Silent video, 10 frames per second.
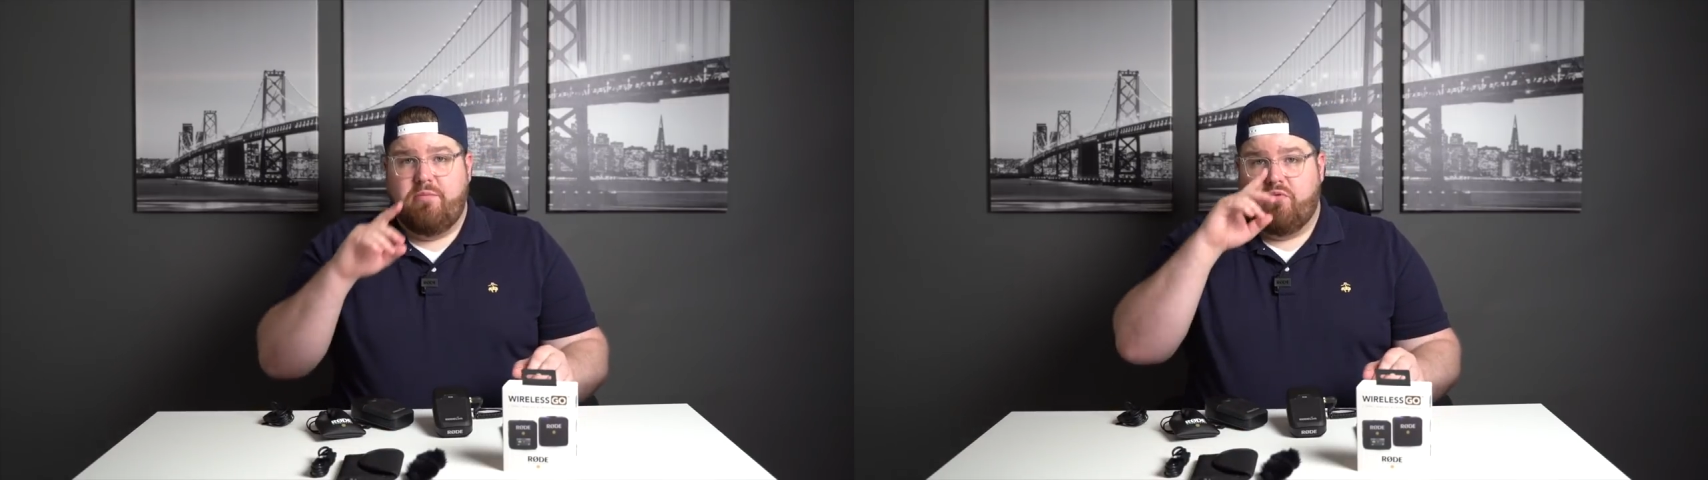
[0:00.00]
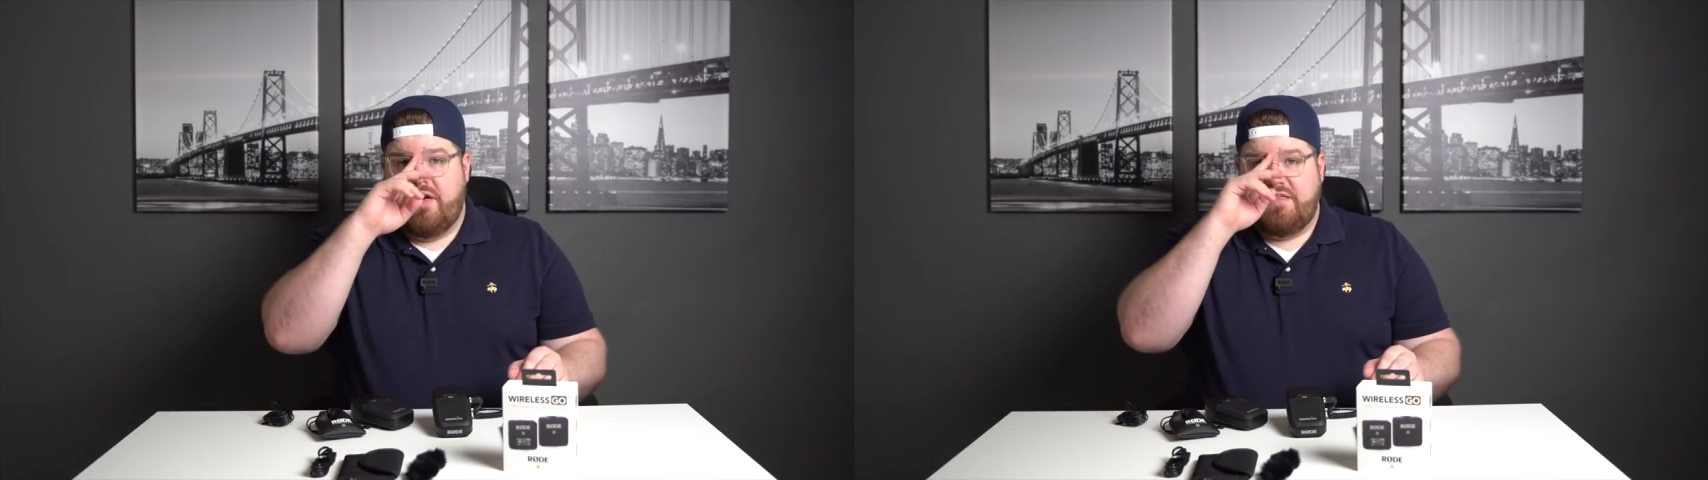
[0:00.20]

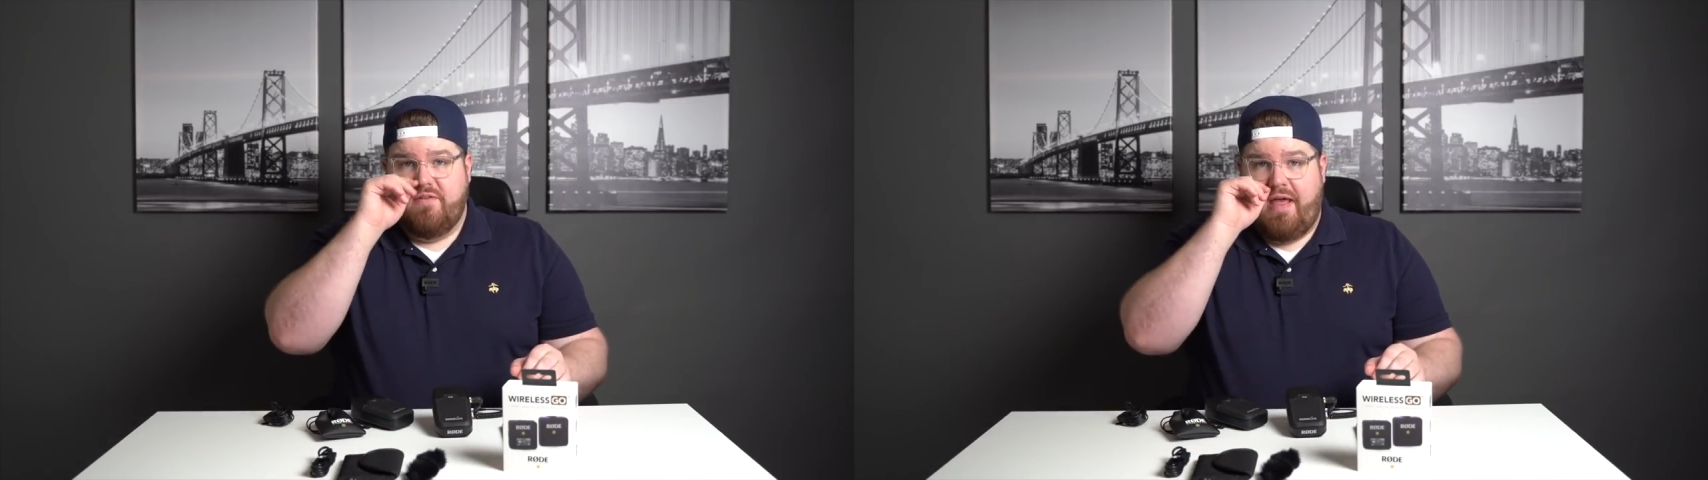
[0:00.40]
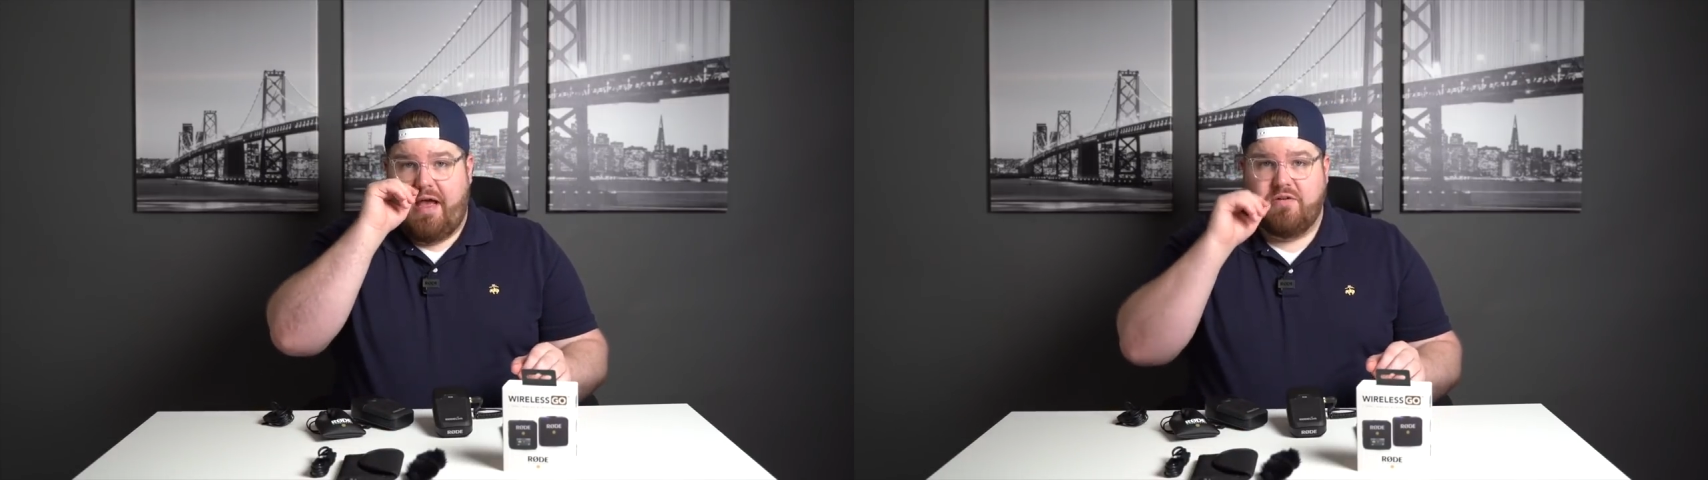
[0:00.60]

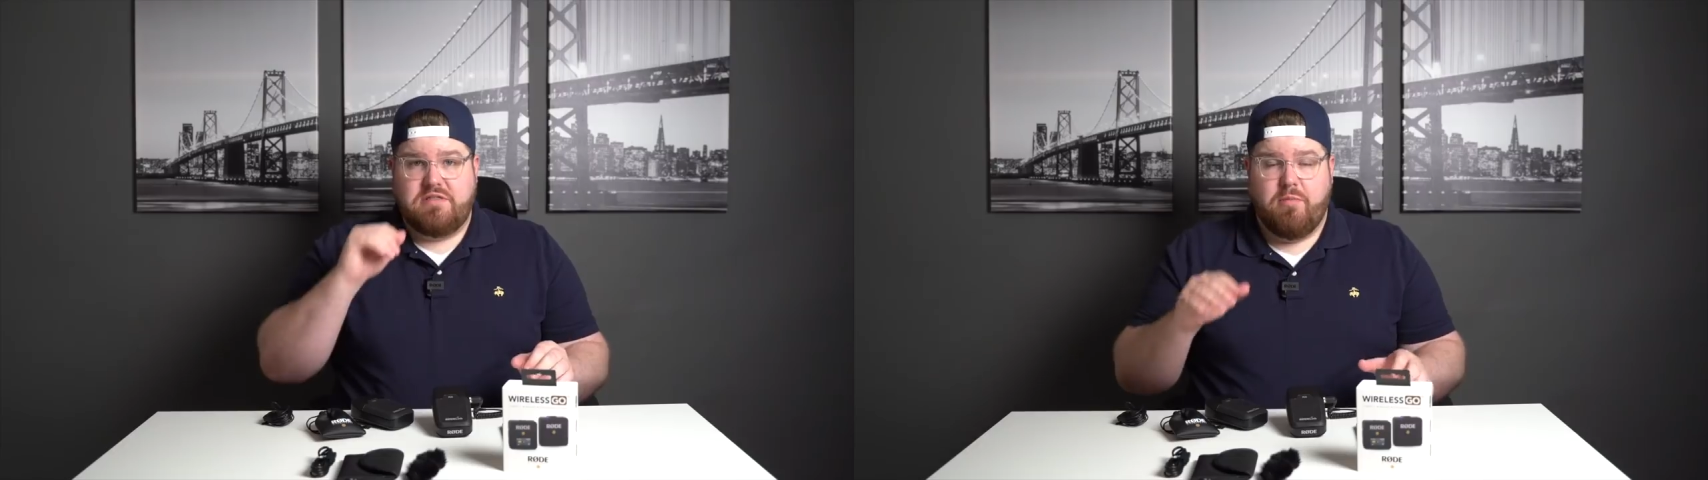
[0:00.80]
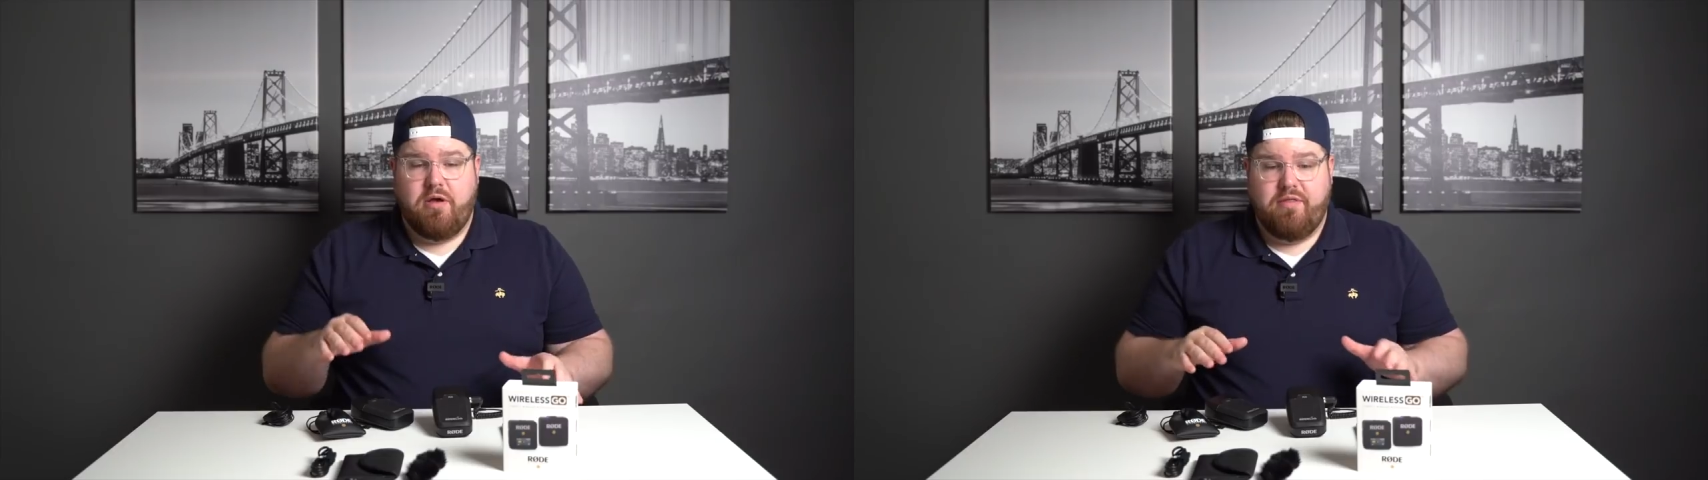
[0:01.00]
impressive how
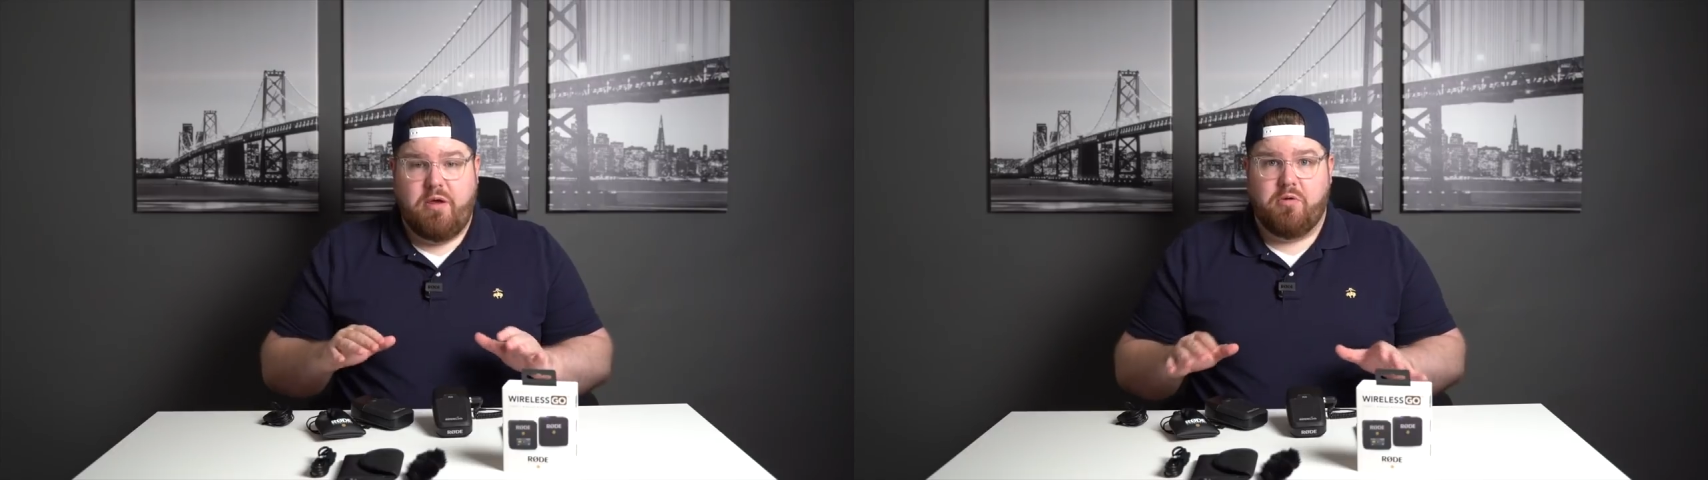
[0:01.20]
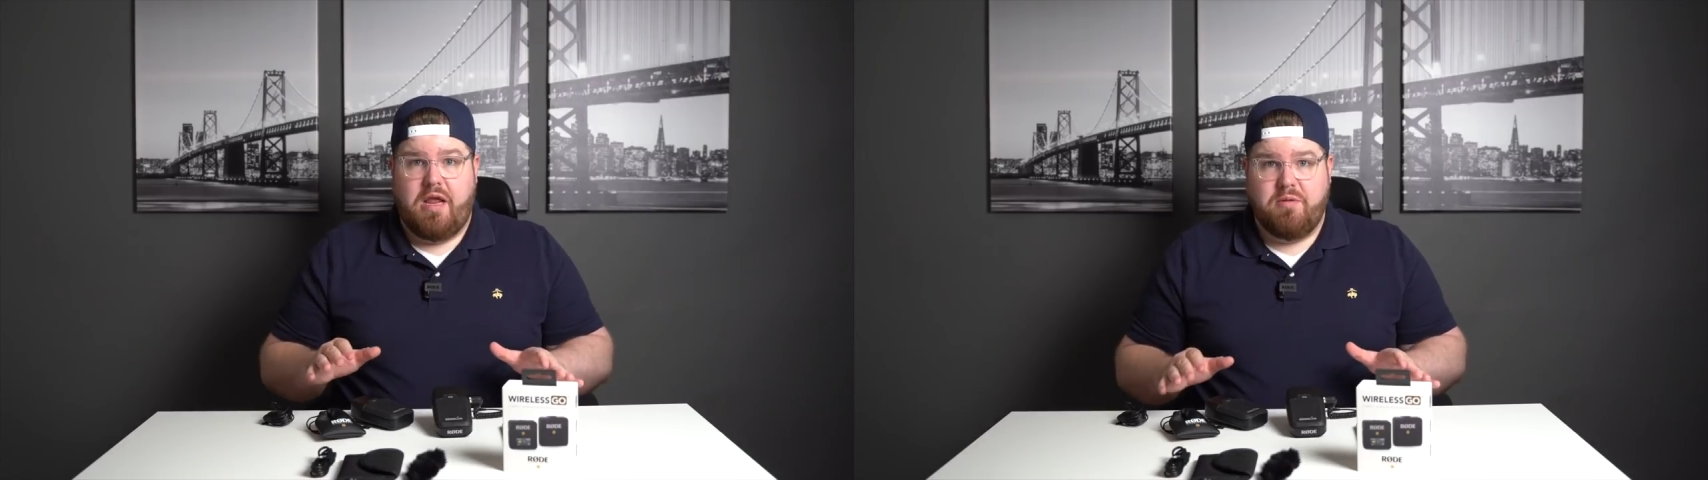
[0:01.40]
small they were